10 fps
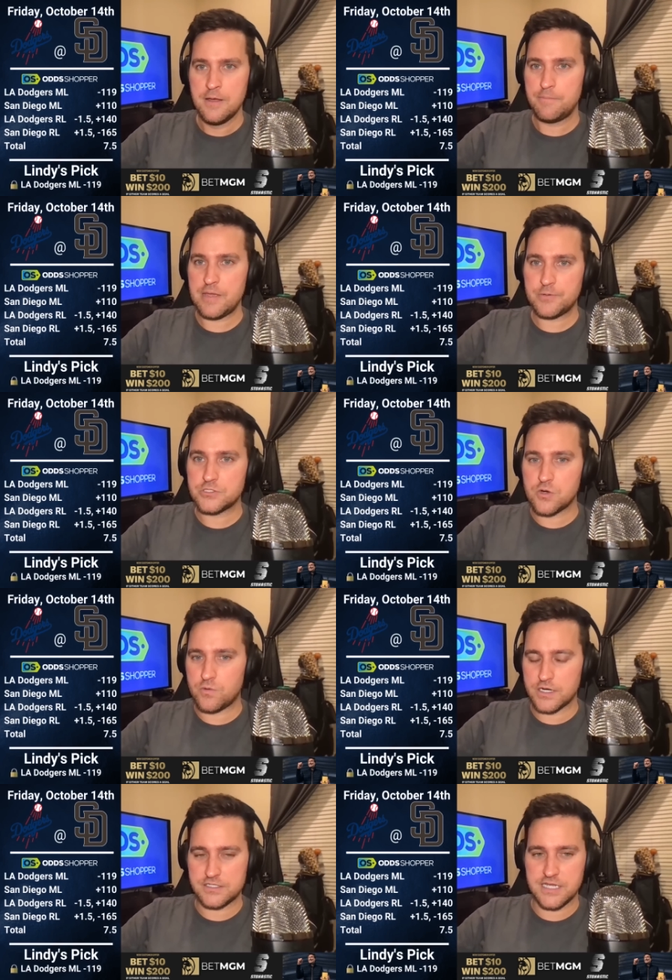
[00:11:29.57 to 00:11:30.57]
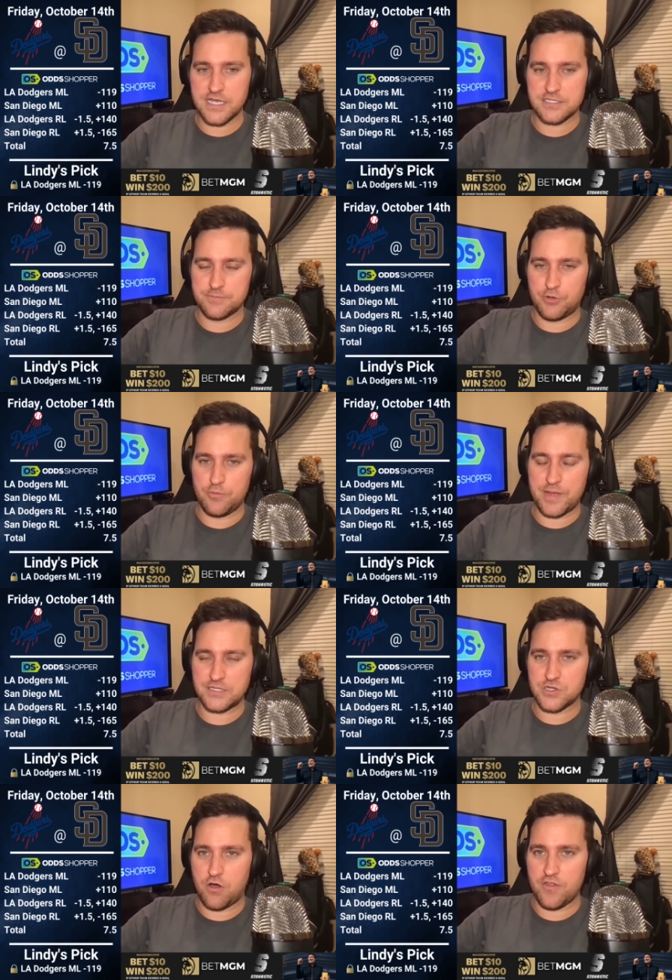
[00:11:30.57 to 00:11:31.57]
People don't want to dig into
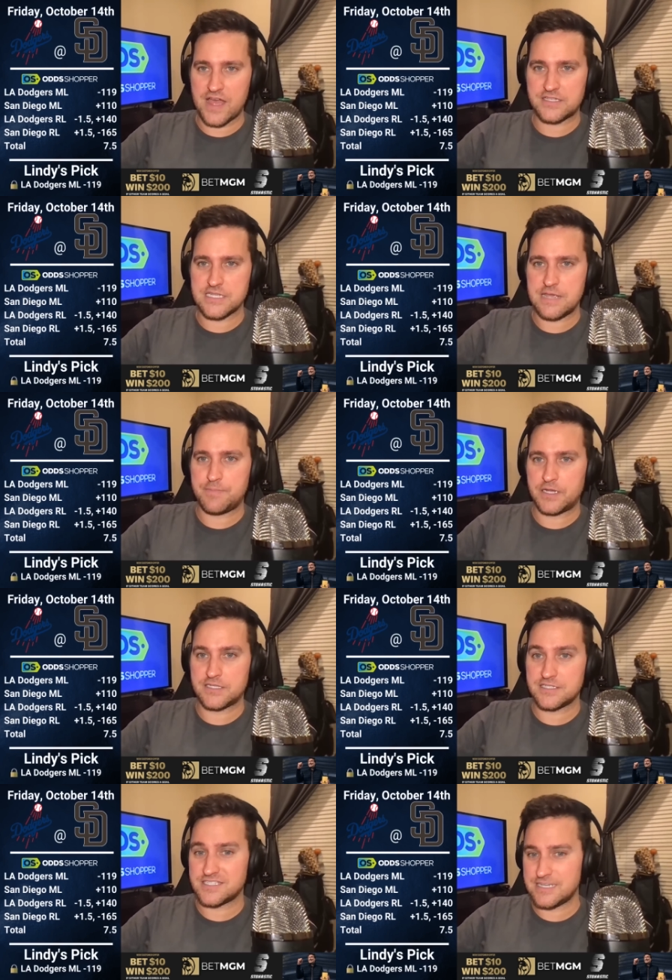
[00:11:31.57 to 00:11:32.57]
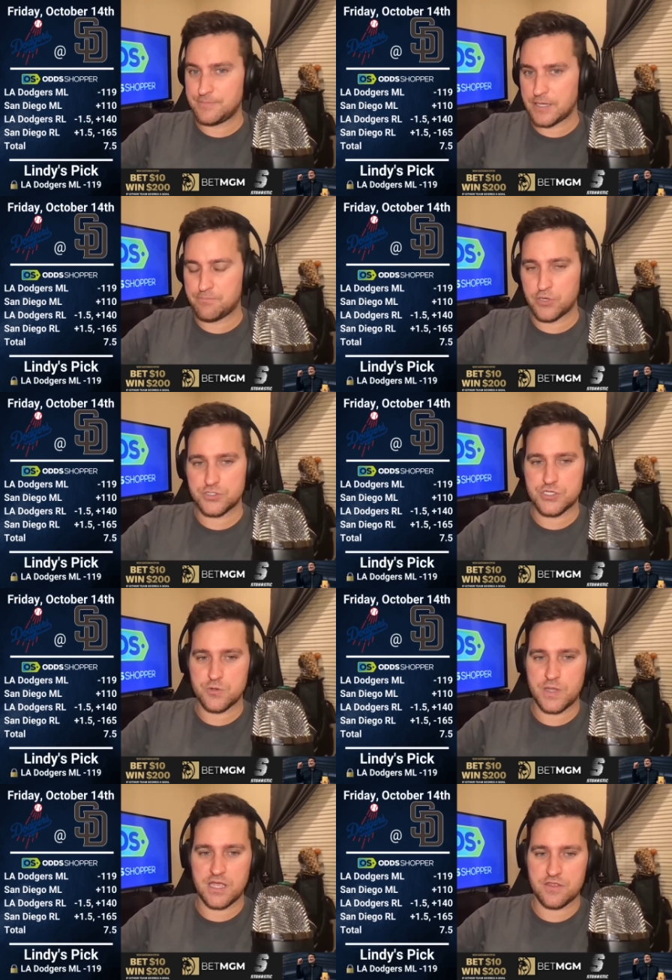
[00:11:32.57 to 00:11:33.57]
bullpens all that deep, and it doesn't seem like books
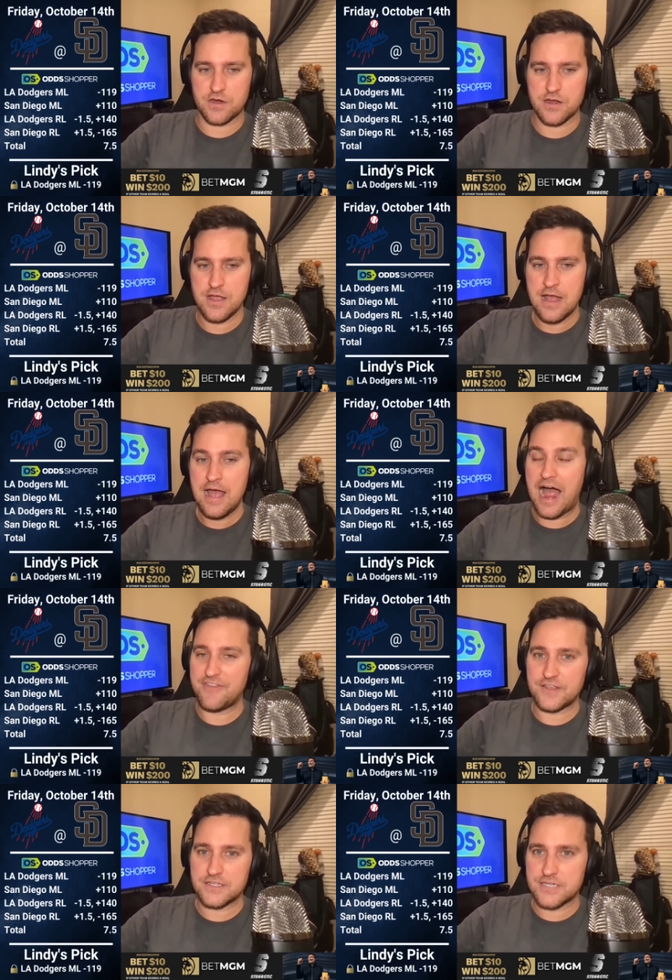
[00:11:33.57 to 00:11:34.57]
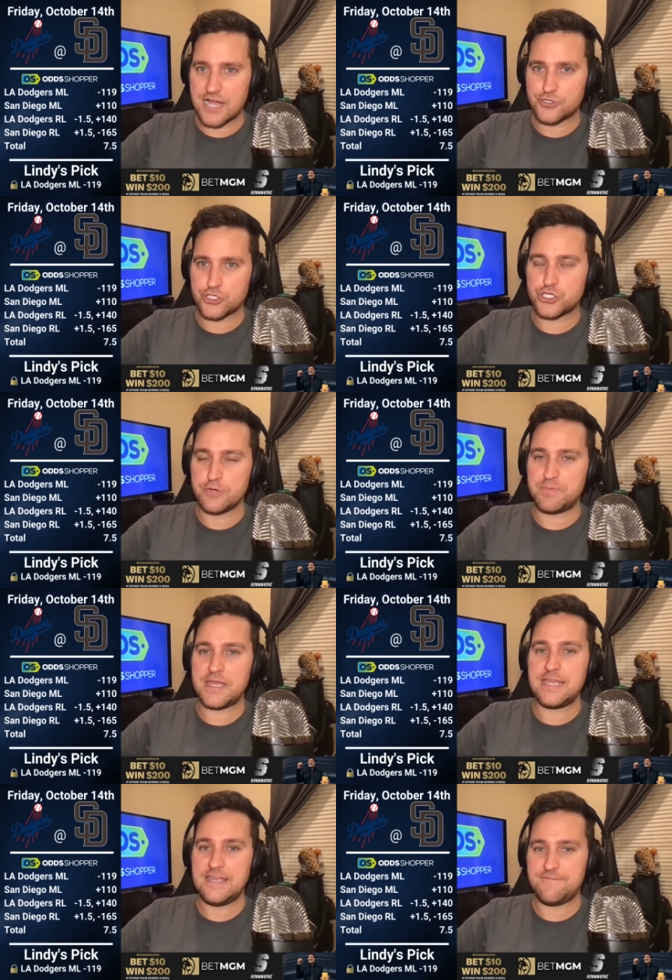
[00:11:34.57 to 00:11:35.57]
do either. I think the Dodgers should
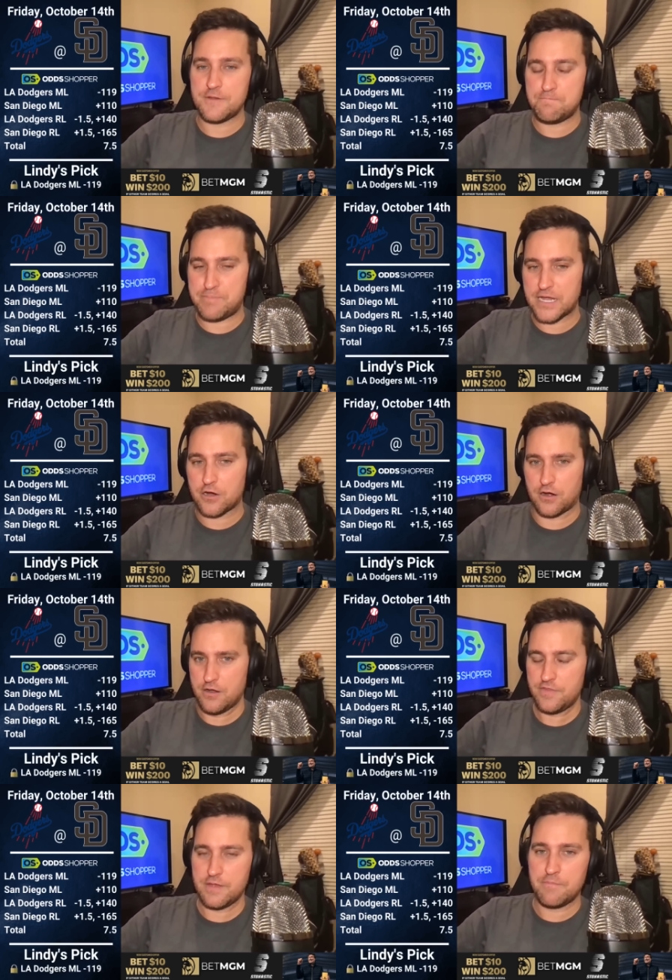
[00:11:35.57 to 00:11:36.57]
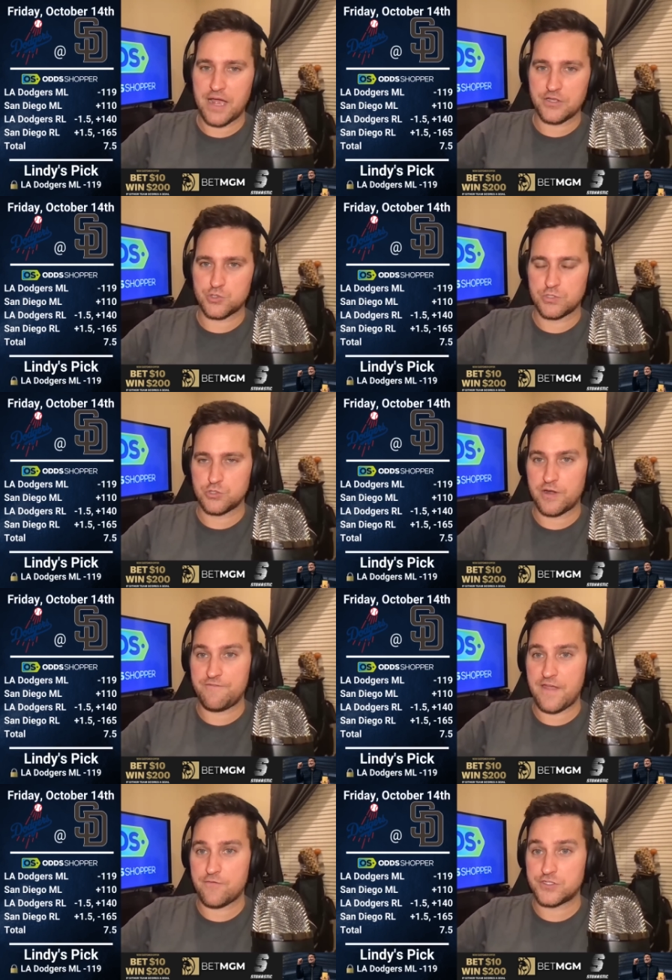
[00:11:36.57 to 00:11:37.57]
be even bigger than minus 120
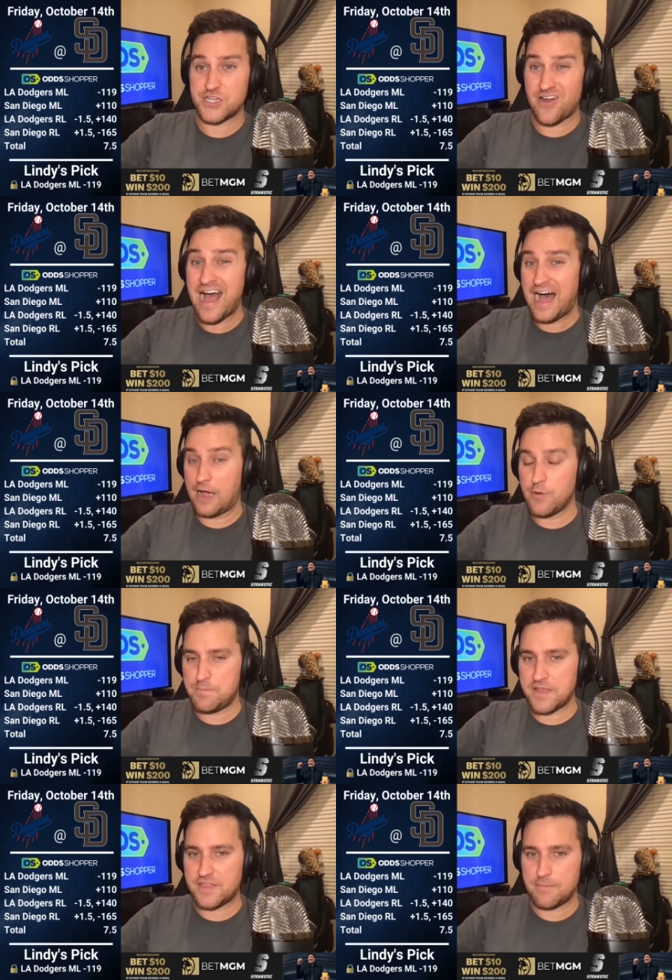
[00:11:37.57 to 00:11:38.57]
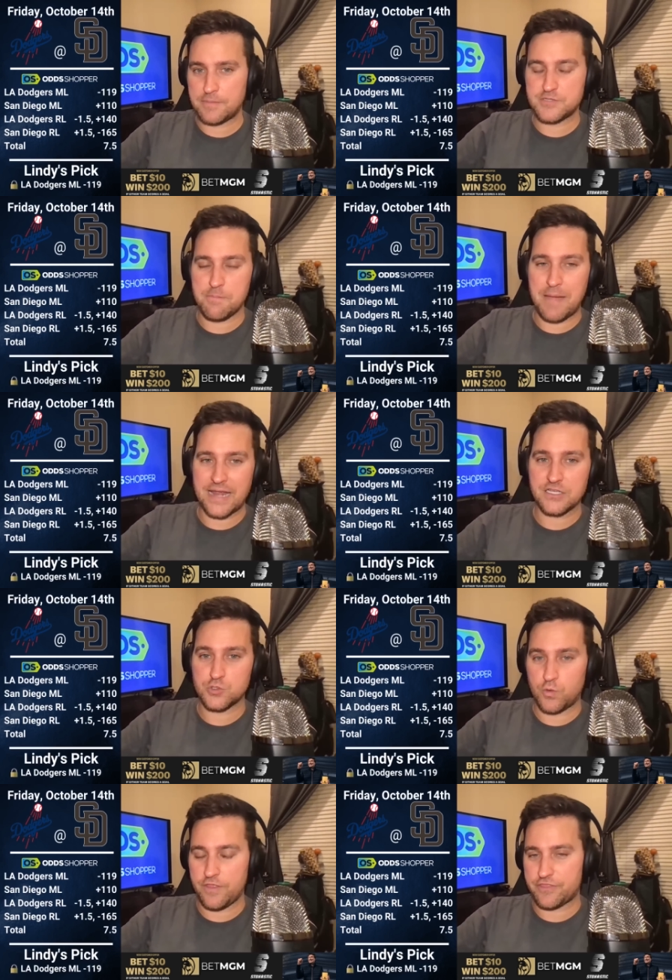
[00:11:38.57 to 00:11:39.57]
favorites here. I would bet them up to
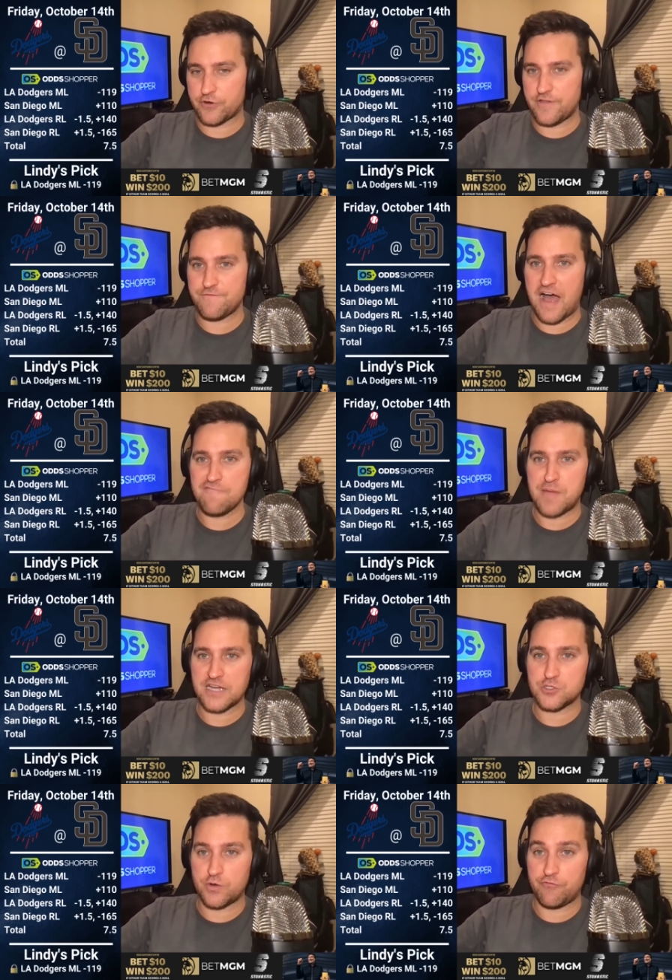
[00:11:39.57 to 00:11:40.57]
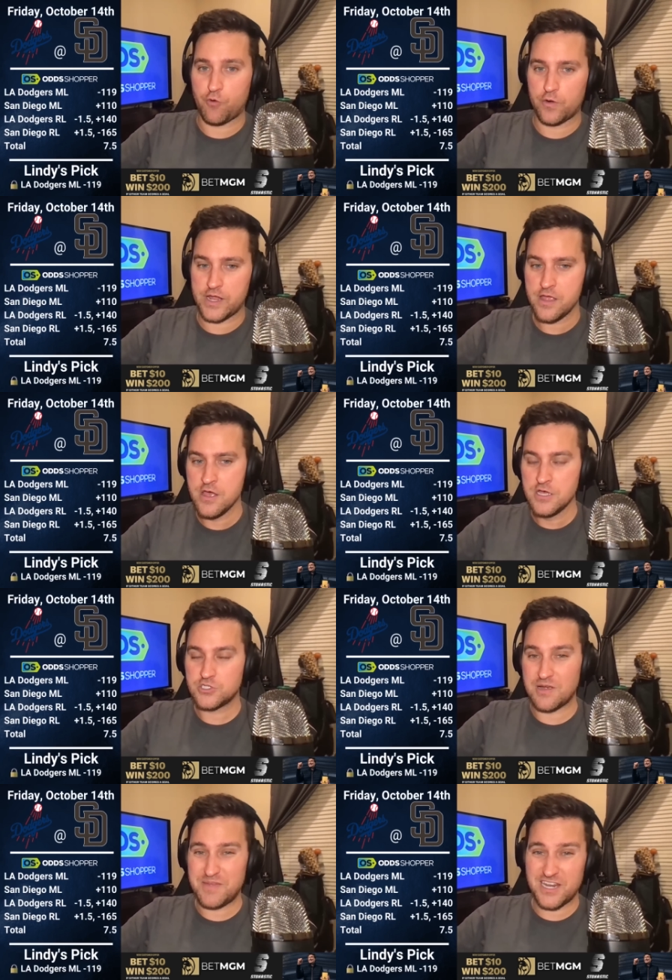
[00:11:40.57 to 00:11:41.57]
minus 135, minus 140.
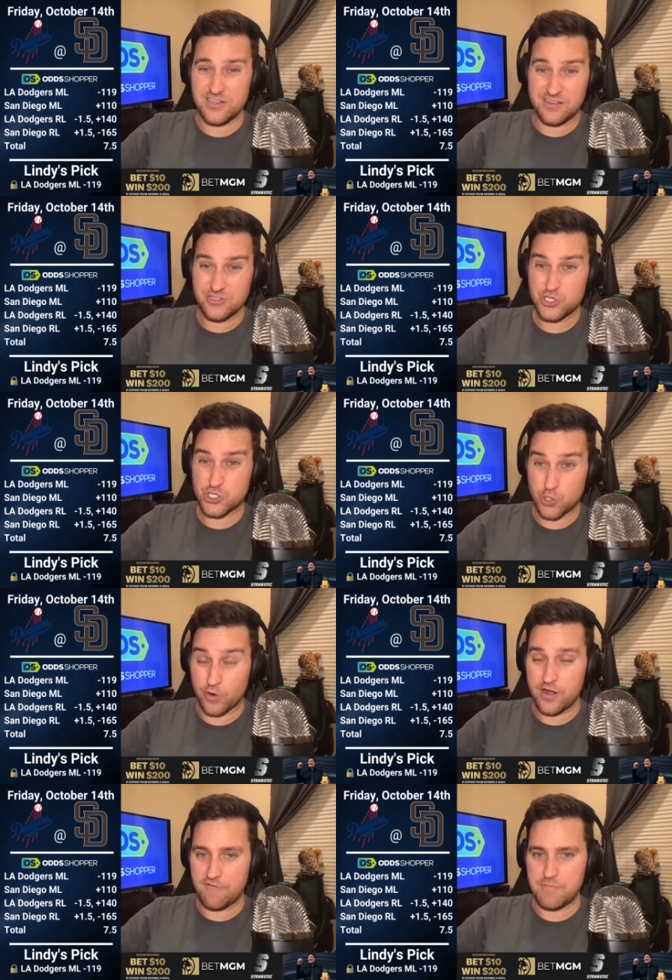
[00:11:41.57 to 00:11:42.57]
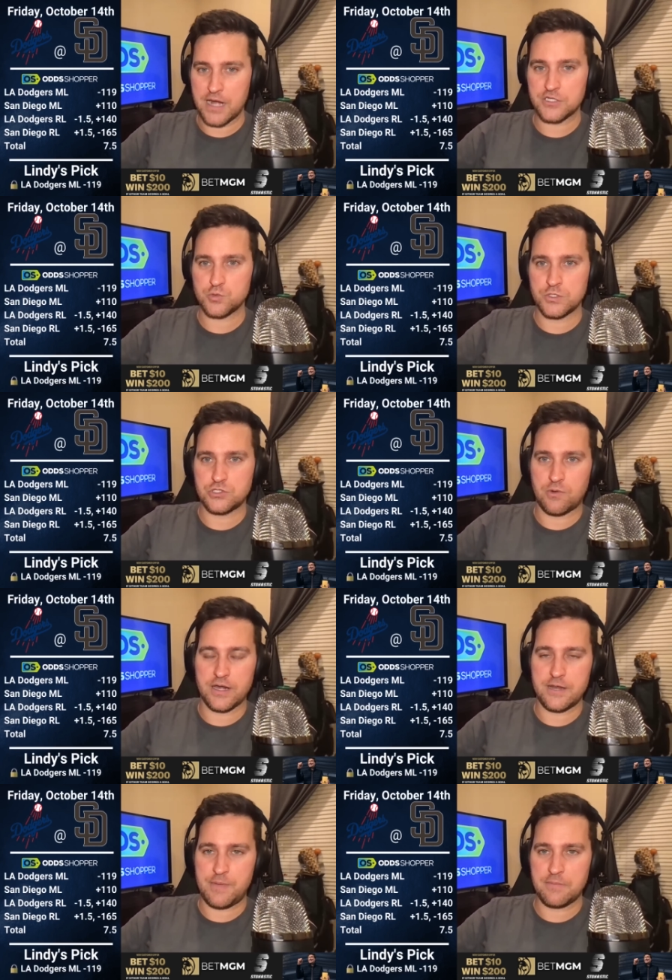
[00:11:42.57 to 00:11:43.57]
So I'm getting short of minus
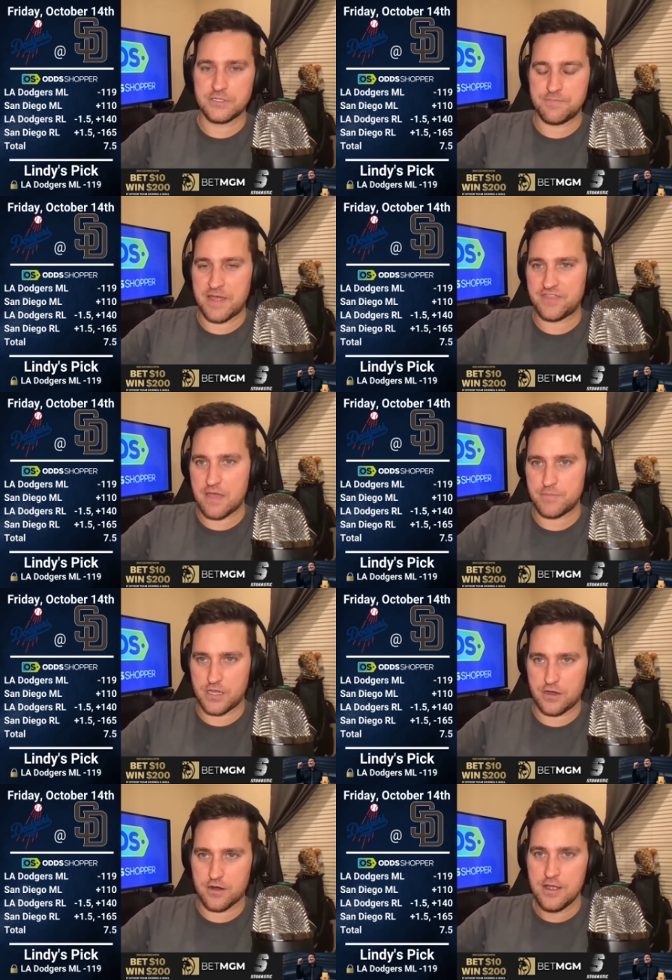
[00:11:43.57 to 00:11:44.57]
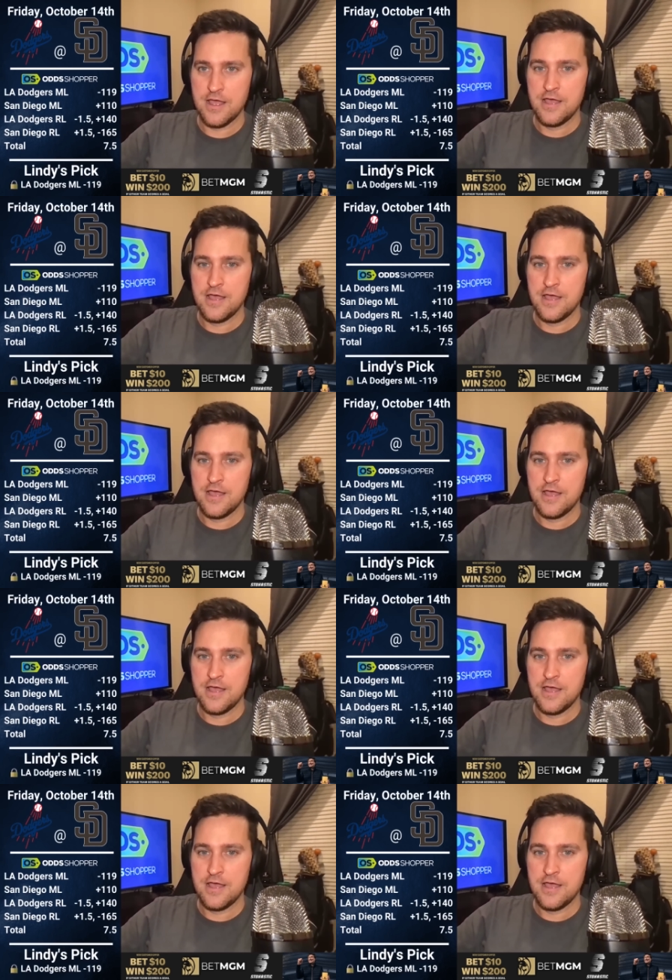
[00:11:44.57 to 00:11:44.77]
120 to be able to bet them here.